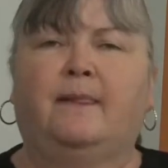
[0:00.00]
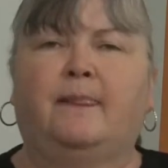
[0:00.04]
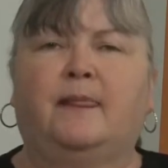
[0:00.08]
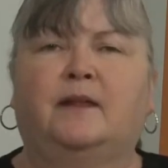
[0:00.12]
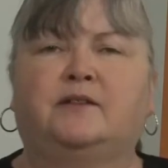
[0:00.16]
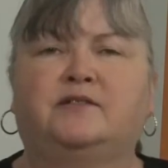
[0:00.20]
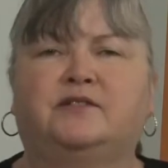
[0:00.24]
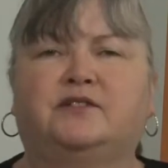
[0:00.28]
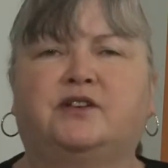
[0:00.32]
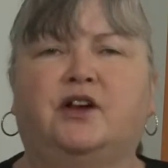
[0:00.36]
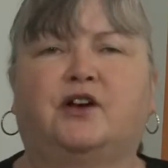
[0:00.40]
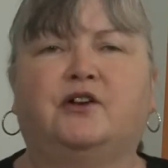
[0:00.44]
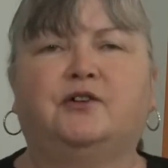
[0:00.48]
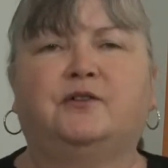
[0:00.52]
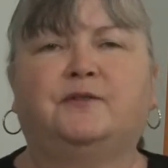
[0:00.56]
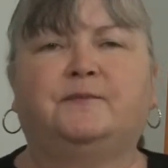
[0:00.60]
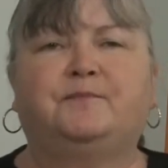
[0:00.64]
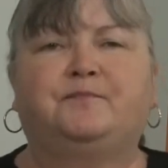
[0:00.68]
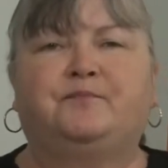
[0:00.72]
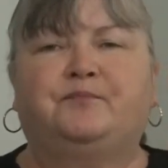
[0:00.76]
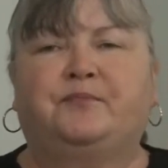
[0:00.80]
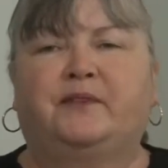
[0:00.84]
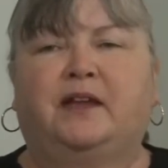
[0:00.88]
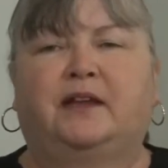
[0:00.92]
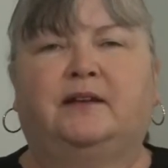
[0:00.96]
So
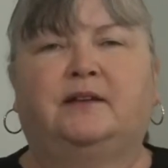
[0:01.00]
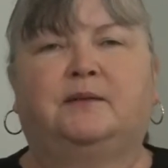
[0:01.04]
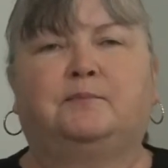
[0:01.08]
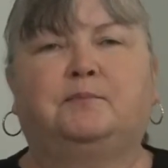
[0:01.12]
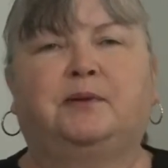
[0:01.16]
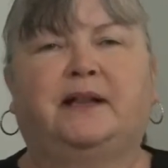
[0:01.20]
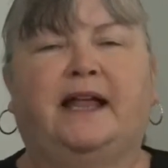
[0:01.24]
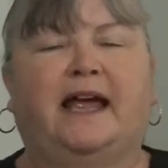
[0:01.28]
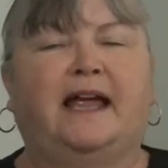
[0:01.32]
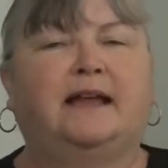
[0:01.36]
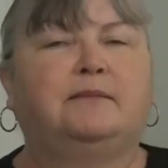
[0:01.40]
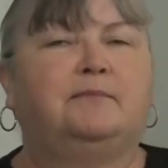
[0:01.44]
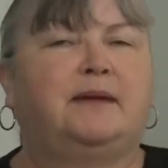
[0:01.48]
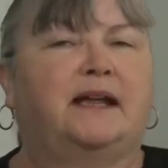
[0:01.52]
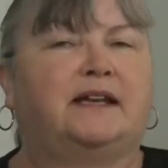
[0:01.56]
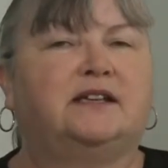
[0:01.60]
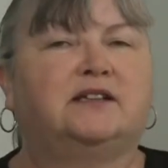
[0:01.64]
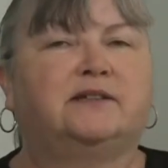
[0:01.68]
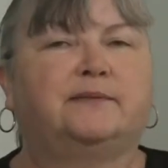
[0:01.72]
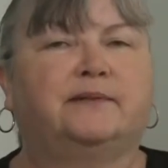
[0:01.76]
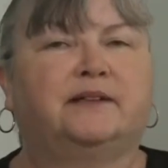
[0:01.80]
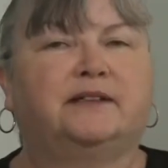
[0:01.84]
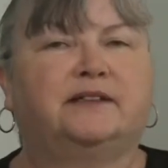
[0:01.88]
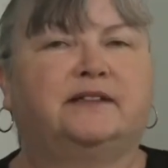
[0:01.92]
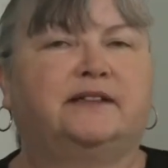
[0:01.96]
Plan
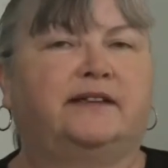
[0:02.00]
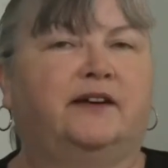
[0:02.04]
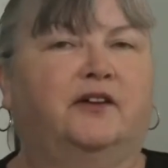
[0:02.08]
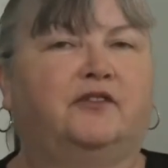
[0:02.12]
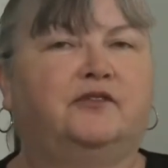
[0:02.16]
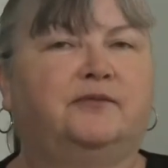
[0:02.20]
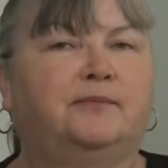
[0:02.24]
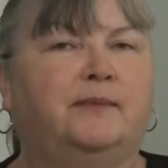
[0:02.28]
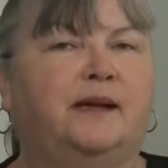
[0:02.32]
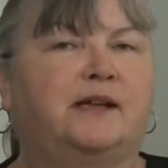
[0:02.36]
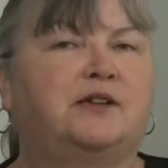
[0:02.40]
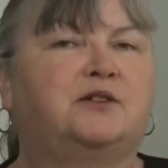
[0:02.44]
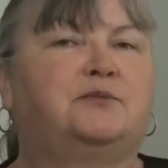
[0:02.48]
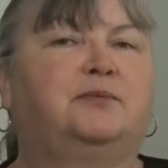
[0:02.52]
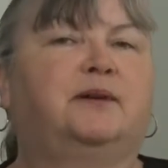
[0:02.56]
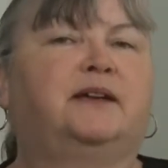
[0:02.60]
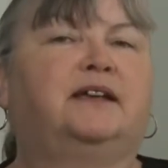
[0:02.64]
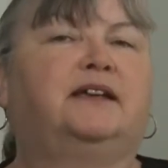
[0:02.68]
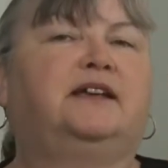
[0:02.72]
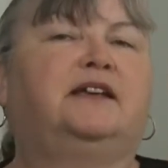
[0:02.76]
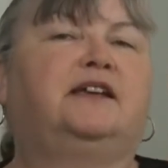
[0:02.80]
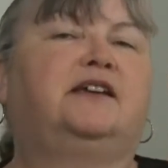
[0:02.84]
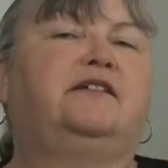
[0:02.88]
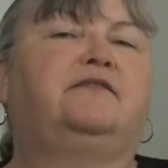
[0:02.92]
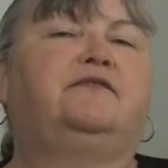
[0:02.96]
management and
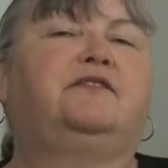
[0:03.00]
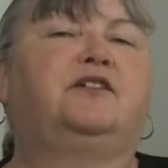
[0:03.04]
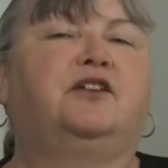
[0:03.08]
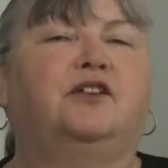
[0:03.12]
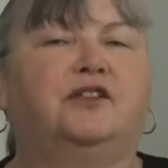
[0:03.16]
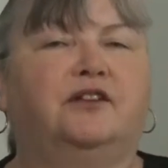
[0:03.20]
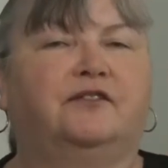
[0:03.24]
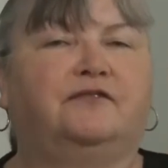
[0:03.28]
self-management give you the